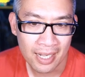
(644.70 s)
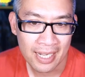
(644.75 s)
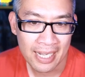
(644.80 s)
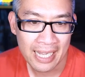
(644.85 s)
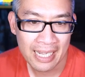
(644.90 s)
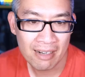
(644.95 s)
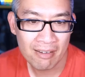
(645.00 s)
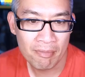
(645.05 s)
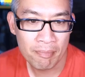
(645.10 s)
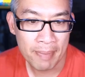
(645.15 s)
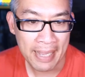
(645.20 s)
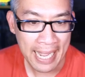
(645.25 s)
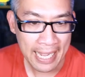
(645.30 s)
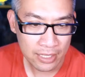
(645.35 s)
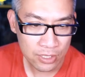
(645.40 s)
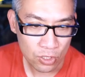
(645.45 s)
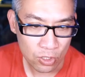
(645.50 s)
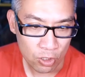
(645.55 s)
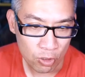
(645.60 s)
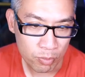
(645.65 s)
kind of
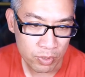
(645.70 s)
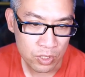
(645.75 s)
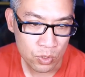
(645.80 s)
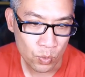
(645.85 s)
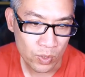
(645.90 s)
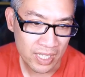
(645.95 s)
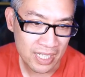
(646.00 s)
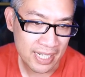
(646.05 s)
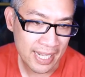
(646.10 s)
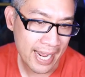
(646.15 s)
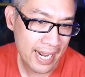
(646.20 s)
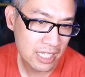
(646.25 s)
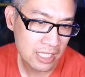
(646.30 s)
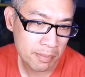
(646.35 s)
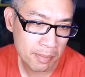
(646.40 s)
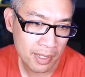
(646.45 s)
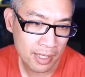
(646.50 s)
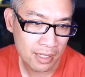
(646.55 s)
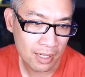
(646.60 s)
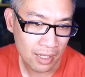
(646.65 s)
battle between the
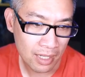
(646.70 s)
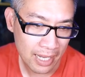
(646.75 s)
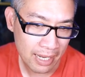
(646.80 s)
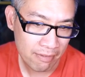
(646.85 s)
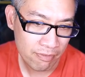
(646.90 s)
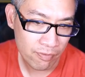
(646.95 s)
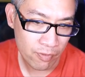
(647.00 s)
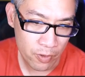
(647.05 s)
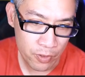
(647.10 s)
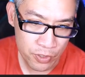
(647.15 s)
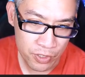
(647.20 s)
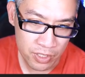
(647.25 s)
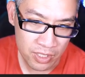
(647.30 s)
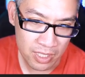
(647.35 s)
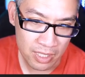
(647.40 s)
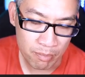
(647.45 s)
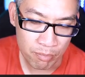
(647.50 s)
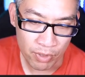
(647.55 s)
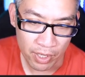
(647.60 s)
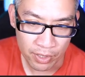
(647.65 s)
X-Men on the left versus
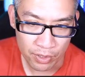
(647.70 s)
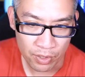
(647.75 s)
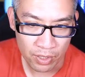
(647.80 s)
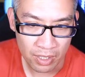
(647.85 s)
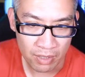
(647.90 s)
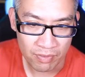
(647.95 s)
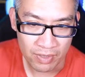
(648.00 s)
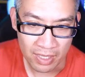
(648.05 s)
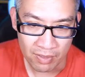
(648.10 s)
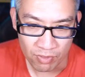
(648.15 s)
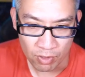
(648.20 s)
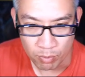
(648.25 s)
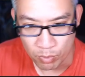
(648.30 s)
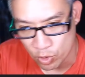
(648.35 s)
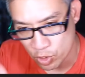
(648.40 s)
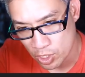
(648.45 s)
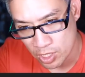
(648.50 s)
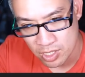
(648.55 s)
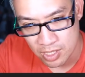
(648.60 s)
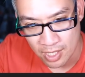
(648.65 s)
the Brotherhood of Evil
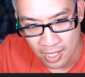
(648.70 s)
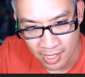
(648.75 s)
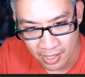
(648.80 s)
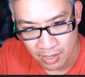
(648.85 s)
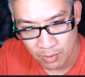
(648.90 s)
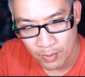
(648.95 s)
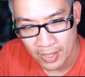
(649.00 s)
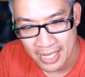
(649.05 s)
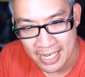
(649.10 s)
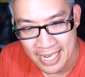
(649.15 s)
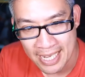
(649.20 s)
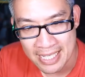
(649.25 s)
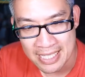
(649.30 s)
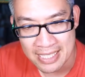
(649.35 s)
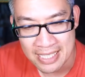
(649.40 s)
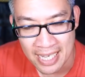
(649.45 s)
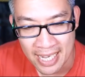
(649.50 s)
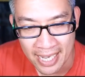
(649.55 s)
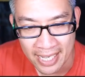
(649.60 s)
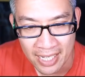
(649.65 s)
Mutants on the
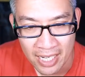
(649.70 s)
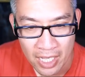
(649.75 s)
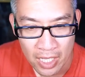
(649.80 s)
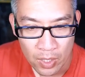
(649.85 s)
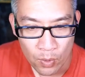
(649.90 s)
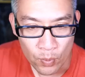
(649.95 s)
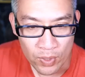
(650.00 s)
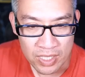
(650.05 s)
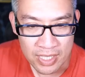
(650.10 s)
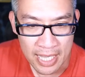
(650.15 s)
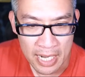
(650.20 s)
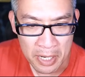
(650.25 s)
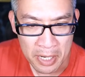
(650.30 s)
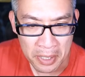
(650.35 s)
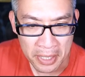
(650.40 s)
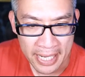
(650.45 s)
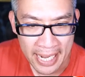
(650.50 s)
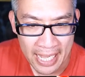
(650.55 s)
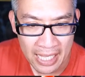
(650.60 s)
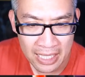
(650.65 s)
right-hand side, with
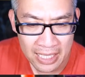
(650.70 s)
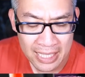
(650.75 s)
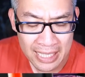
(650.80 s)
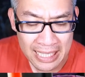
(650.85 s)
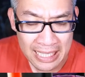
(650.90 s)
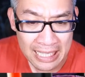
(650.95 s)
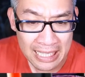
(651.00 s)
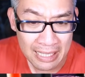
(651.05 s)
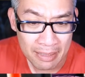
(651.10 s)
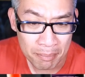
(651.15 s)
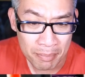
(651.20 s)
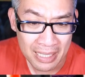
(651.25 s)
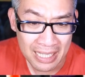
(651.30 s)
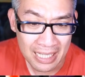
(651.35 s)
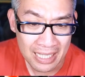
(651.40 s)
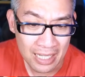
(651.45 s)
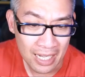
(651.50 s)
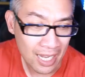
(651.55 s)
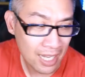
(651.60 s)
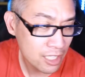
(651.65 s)
Senator Kelly
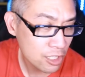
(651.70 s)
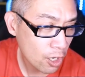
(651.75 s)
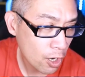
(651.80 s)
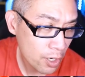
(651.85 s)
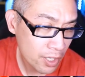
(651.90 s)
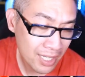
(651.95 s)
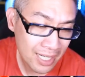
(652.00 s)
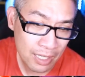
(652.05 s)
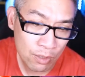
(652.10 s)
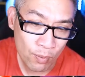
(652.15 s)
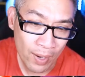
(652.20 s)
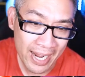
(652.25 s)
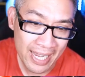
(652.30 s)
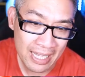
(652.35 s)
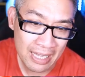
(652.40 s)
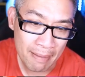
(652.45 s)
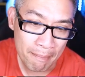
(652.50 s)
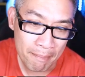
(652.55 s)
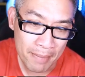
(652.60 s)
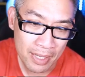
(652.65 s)
being targeted right
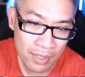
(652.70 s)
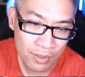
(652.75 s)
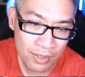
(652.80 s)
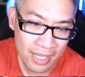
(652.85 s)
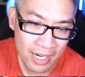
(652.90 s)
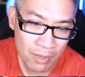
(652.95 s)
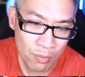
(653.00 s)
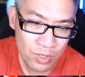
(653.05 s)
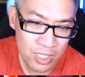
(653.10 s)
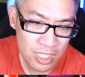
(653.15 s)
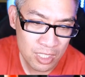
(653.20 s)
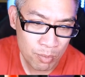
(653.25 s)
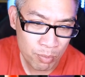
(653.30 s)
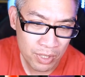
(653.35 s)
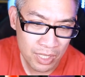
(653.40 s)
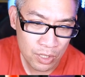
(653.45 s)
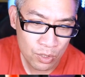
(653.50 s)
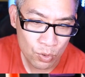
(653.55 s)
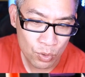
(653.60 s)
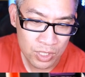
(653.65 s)
in the middle there, which is a
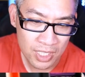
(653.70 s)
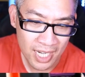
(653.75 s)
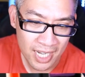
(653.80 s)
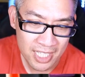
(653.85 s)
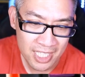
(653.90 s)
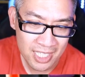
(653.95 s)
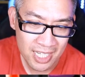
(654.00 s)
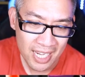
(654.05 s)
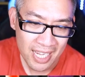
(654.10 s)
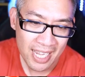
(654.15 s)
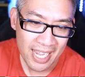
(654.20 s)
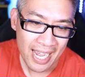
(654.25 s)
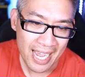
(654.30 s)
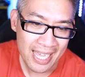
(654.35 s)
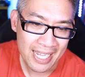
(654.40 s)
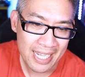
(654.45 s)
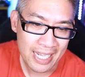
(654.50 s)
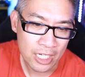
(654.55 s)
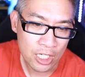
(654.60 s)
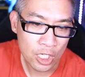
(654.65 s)
pretty cool touch.
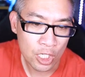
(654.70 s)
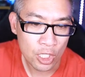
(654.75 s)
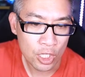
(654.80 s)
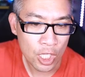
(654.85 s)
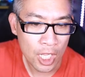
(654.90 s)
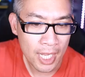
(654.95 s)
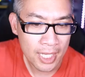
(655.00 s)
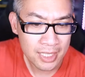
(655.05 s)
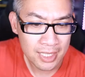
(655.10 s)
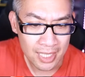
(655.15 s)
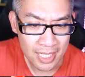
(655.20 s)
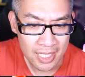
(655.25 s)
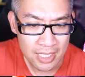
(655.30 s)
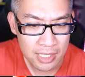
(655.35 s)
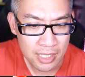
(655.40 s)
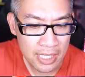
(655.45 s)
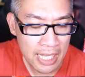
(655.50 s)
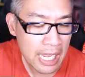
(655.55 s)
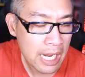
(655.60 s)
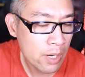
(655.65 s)
And then
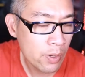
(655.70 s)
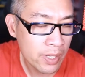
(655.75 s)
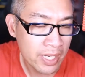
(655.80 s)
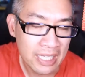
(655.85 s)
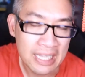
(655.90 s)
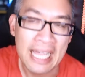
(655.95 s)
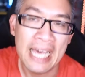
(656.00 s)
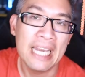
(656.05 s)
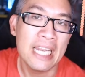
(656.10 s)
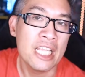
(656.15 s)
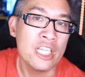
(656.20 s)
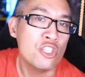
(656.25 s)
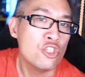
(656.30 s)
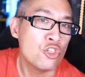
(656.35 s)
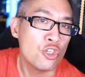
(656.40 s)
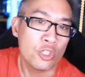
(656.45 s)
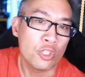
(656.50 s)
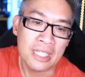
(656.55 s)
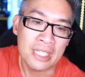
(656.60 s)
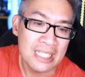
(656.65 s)
Colossus carrying that
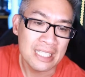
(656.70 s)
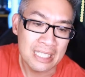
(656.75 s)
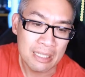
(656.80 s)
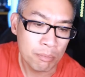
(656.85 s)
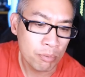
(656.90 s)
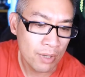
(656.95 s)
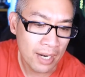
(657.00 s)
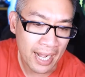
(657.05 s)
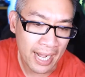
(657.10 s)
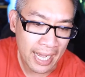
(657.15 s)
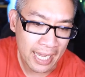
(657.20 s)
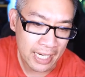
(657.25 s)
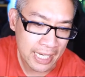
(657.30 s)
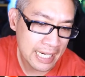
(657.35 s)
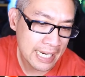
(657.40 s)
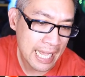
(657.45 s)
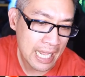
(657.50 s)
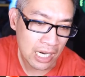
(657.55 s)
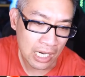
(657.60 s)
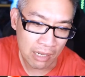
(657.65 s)
injured Kitty Pryde
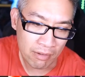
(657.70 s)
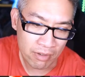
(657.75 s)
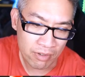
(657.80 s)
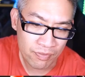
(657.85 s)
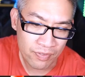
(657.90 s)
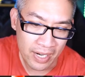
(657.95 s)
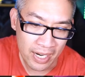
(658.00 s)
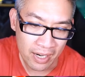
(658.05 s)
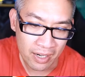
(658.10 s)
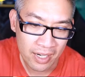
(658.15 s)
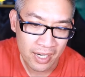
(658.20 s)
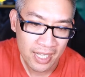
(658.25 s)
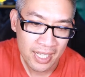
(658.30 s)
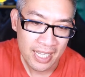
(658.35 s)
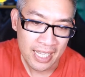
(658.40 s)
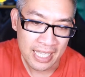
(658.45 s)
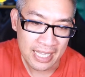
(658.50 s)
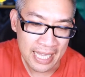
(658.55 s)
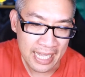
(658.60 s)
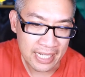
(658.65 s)
and that love affair
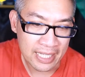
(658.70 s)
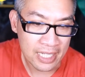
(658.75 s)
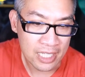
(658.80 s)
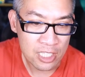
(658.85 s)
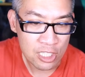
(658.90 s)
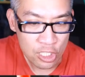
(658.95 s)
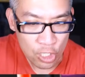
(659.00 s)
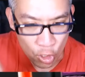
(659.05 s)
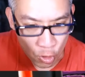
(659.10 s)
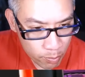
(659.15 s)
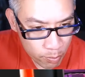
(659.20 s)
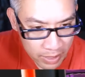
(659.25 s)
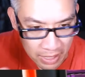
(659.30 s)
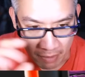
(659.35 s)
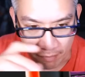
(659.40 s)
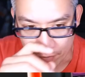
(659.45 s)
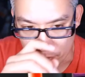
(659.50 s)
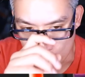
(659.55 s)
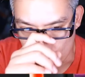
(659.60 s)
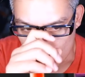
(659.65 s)
in that
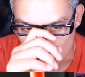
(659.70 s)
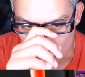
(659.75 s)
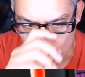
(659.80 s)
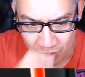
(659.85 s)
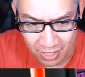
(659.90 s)
dystopian future.